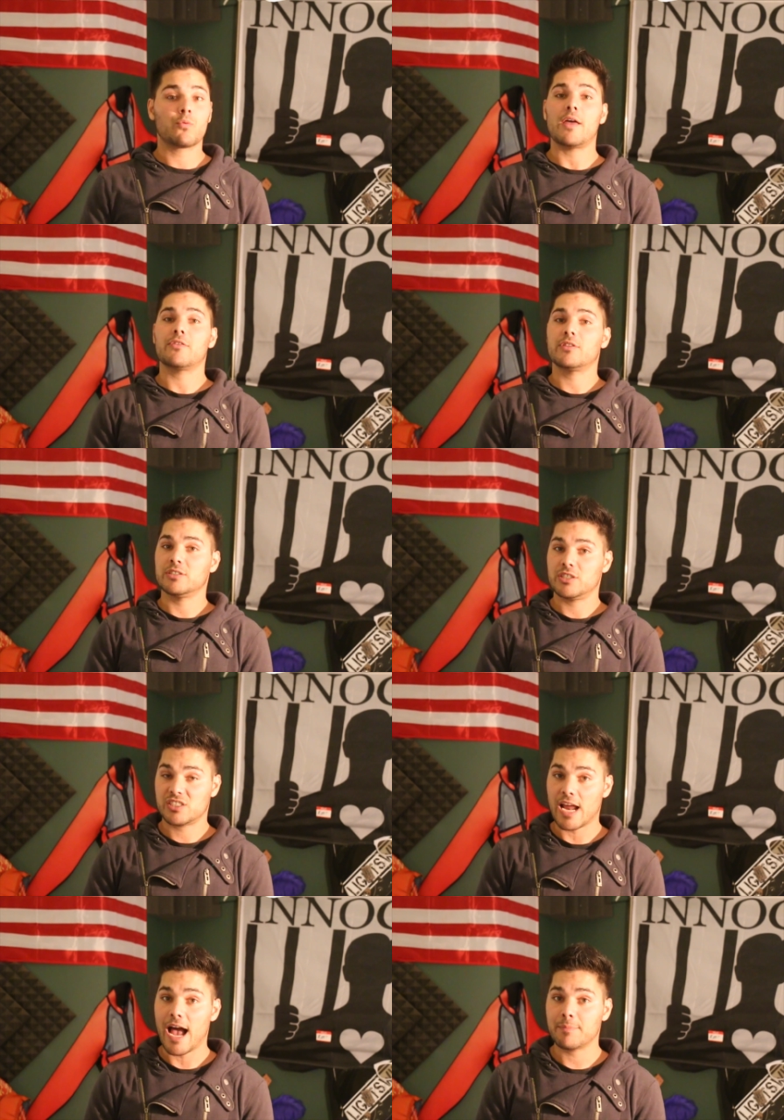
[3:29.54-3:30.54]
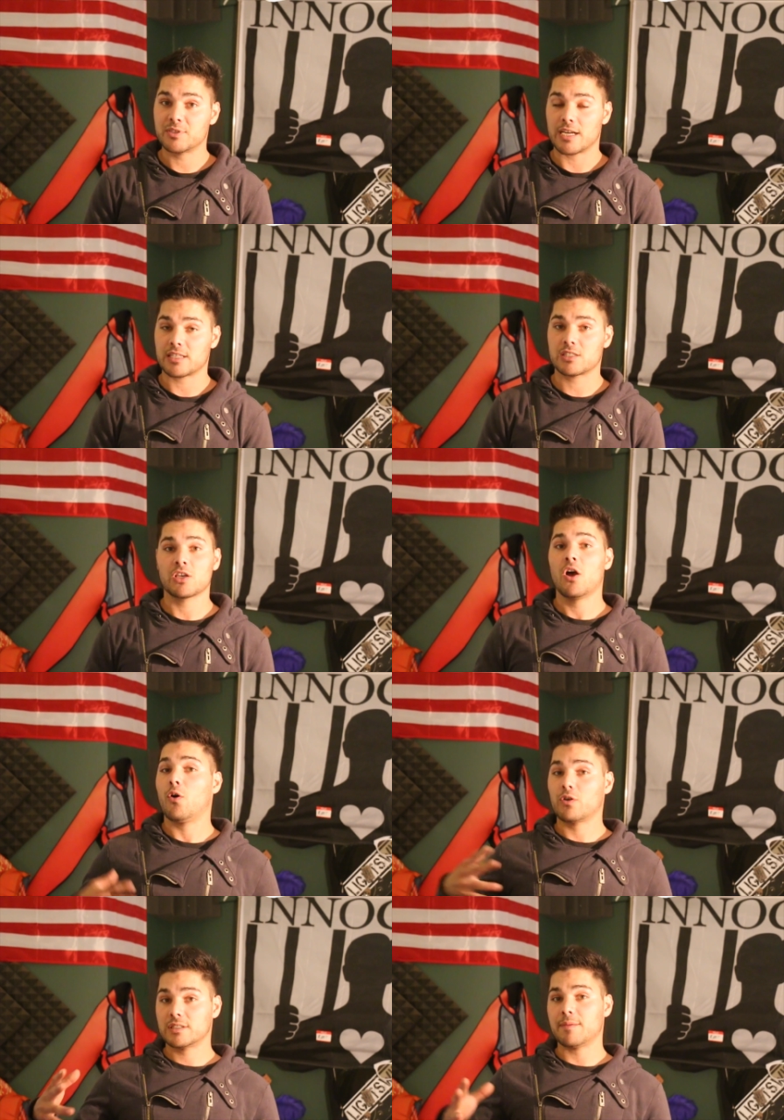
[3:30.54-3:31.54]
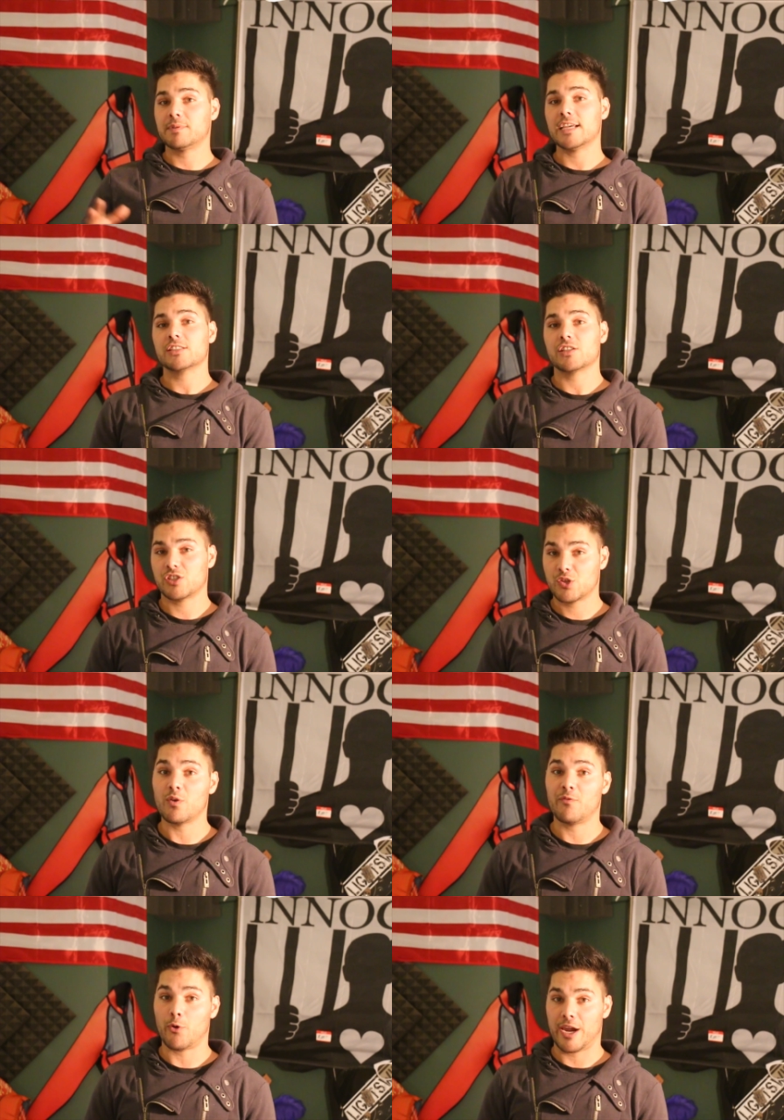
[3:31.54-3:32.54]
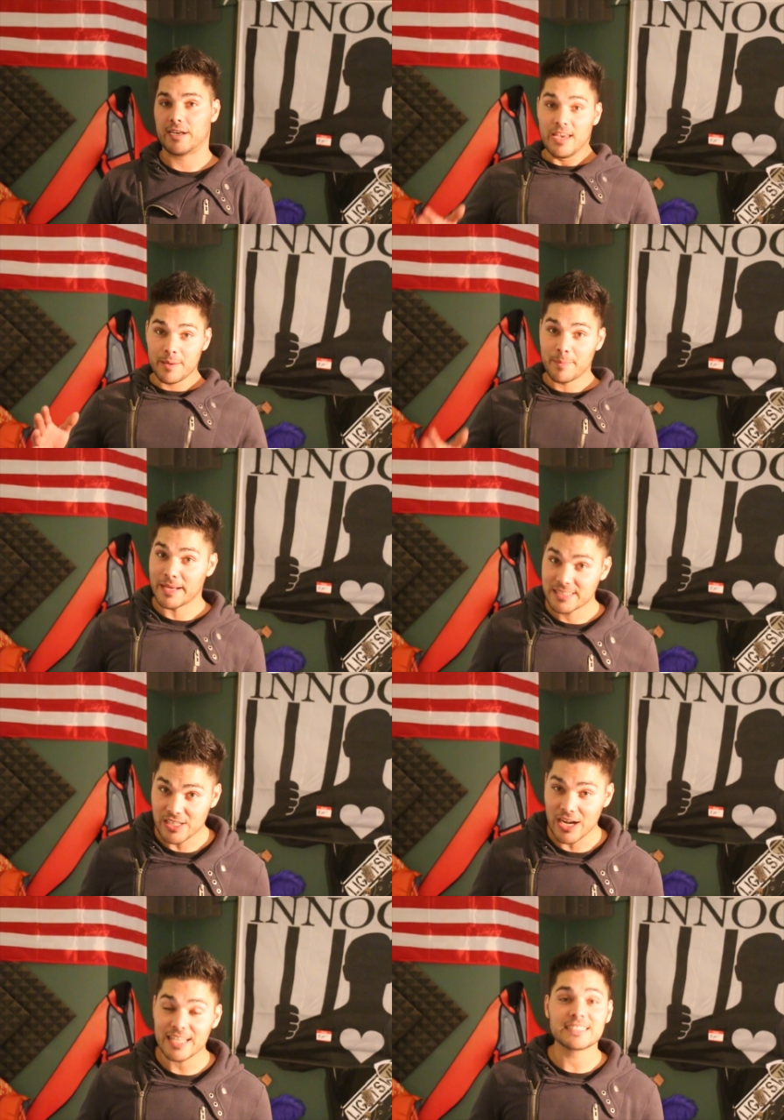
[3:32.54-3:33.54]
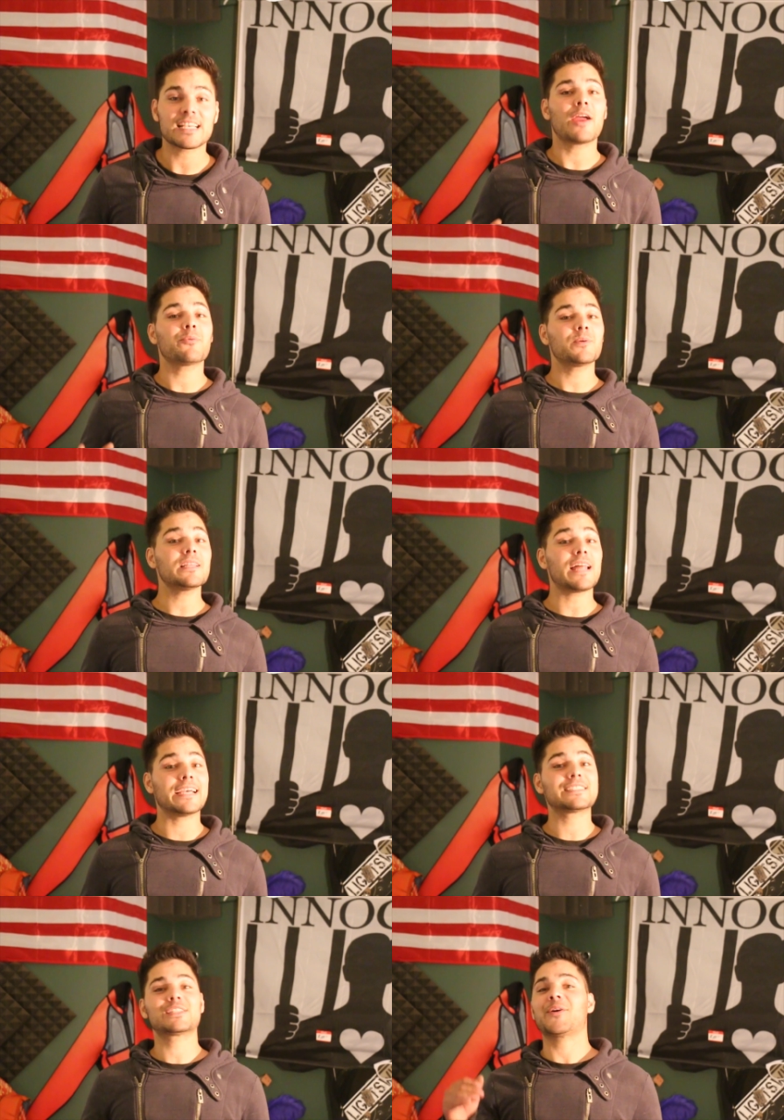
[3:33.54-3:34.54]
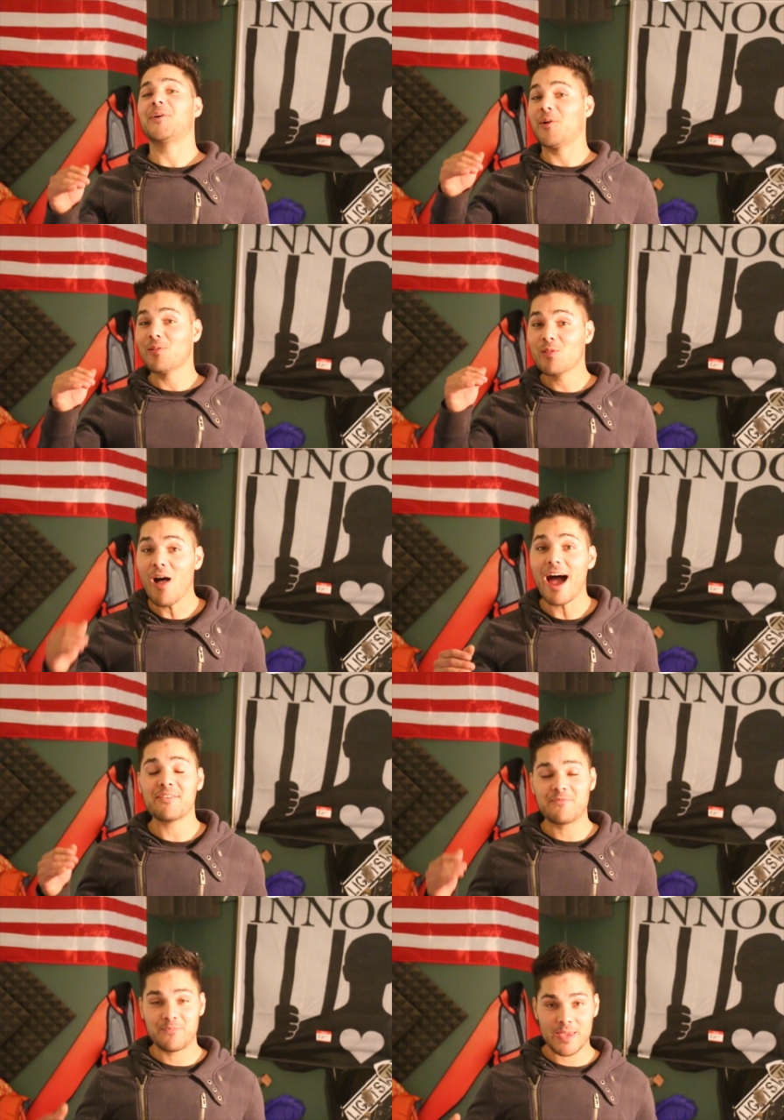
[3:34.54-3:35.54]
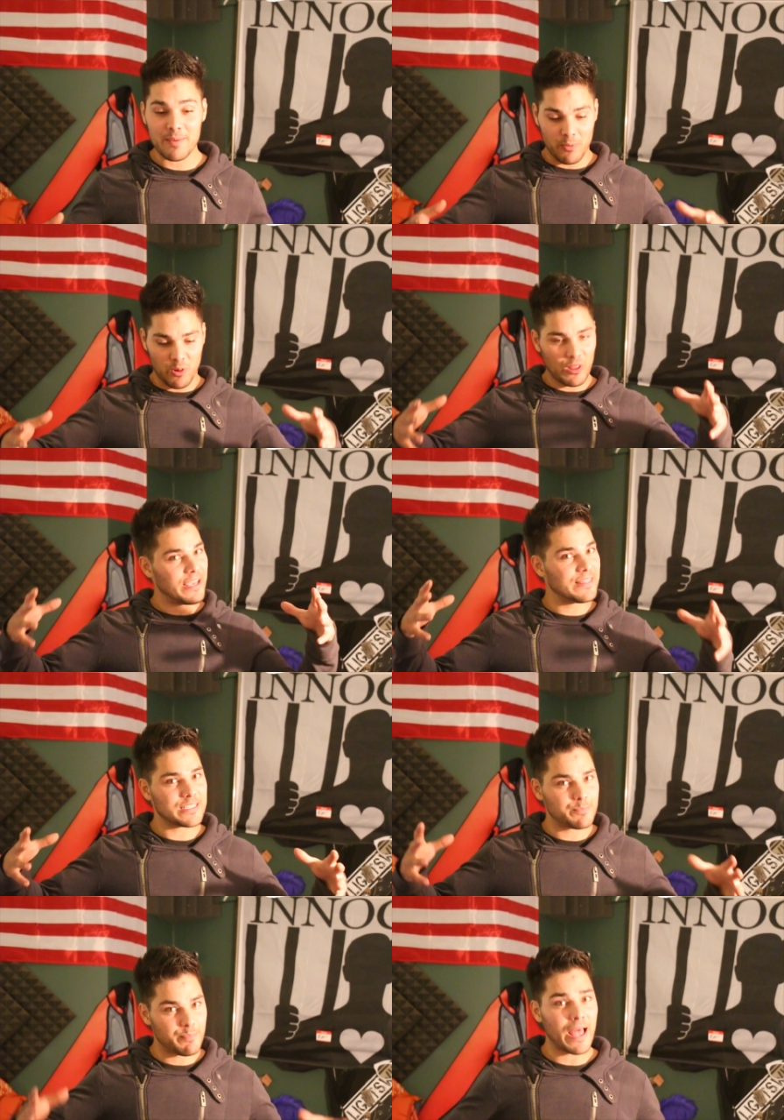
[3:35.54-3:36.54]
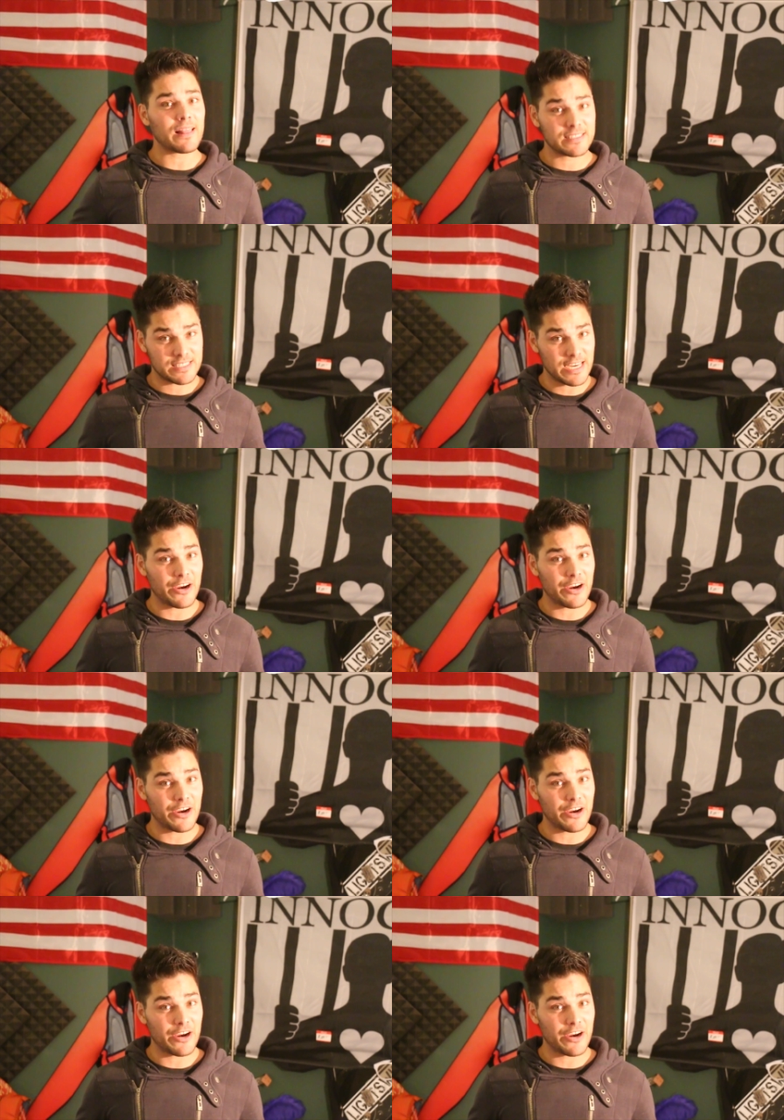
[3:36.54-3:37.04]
rather than just objects or temptations to avoid. In my studies, I realized there are a lot of people in this balanced